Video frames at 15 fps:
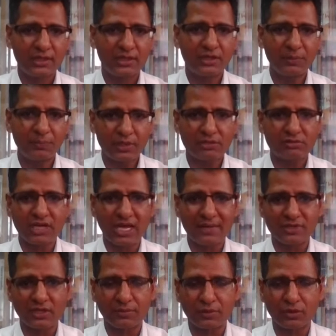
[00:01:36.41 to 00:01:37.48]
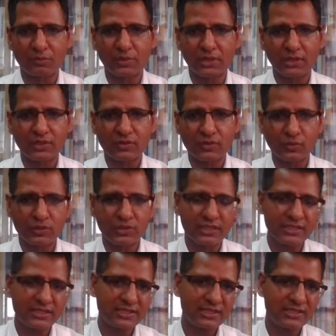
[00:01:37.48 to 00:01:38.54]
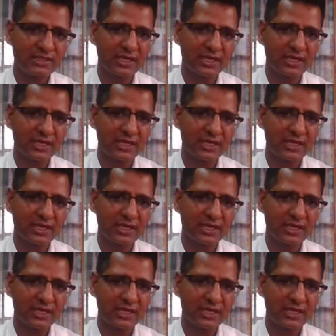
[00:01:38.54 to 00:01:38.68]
different types of human resources